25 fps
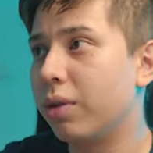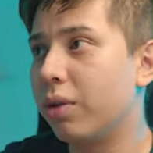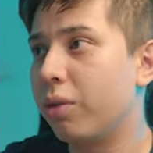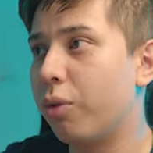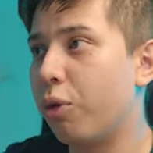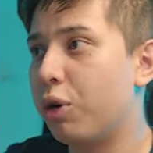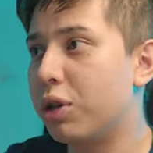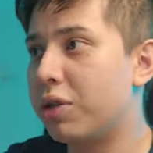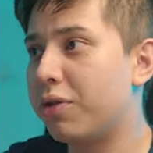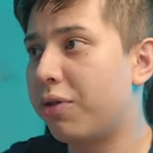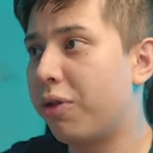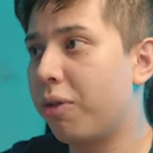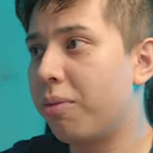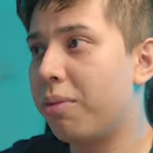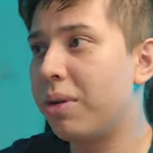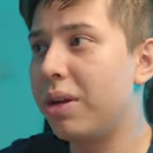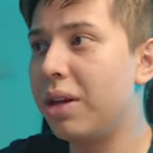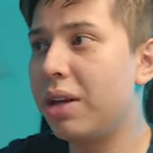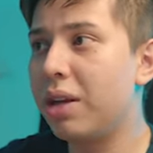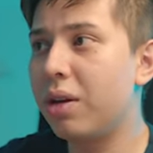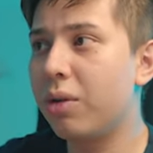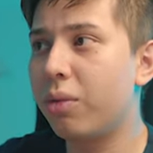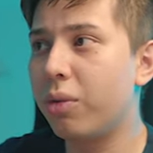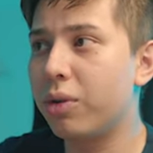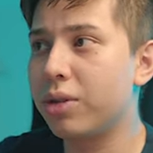which for
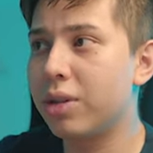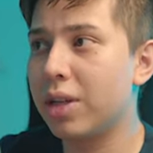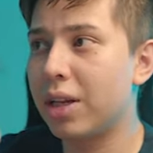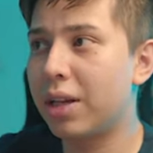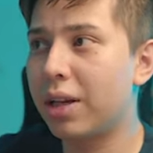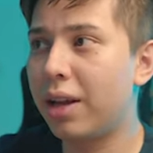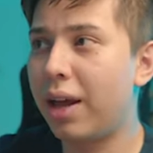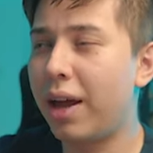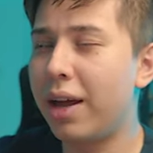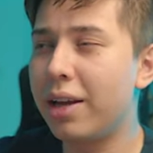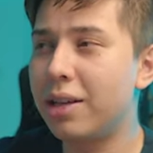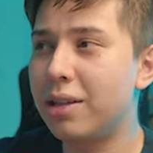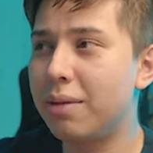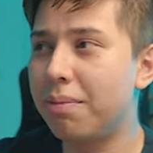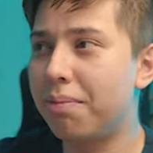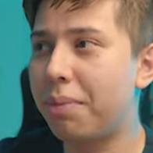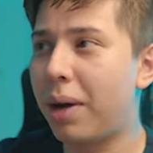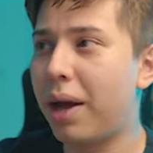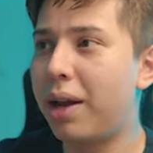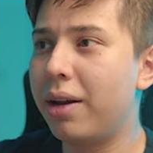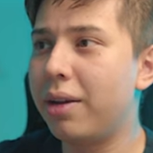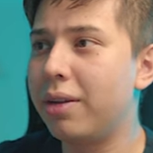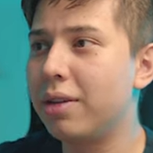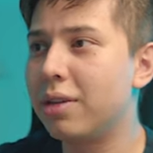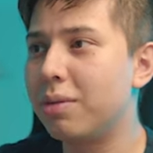me was a nice
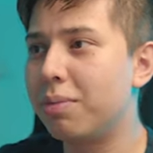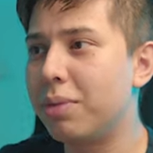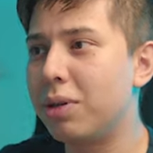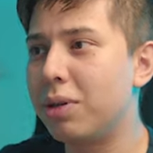balance